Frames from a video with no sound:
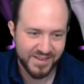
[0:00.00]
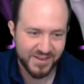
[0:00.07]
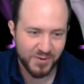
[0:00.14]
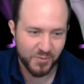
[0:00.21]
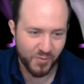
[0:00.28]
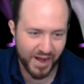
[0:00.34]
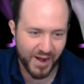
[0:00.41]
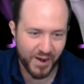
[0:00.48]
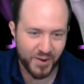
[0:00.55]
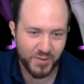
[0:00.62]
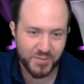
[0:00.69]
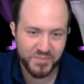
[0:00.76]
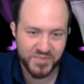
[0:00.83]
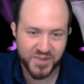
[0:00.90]

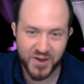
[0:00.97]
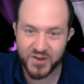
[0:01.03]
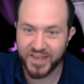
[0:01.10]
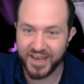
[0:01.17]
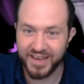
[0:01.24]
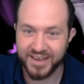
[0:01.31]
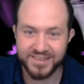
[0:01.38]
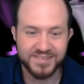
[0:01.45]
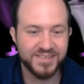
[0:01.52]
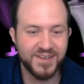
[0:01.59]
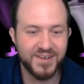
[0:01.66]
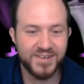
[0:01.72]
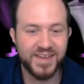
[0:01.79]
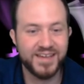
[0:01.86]
Wow. Okay.
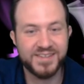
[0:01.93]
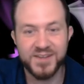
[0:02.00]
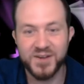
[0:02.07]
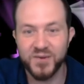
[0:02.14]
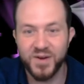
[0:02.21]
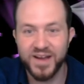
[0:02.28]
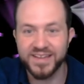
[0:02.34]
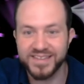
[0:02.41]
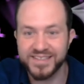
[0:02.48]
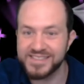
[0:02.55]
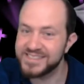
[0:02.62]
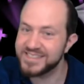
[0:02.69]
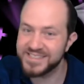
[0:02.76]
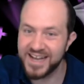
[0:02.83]
Okay, you know what? At
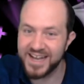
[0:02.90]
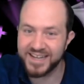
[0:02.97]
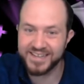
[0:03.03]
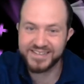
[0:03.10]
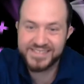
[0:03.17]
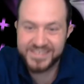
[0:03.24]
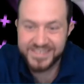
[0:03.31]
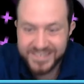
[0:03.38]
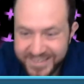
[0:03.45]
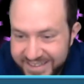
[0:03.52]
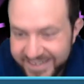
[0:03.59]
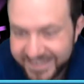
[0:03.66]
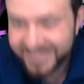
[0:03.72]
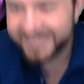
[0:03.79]
least he's honest.
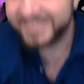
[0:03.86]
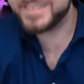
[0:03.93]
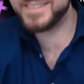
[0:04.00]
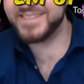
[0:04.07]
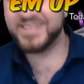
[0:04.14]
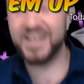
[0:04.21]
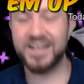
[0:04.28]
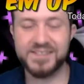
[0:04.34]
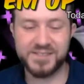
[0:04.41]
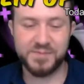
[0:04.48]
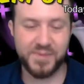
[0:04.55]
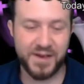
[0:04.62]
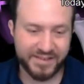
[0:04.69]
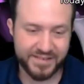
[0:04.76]
At least he's honest
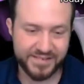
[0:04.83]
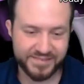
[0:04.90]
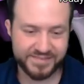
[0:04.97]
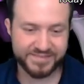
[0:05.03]
about it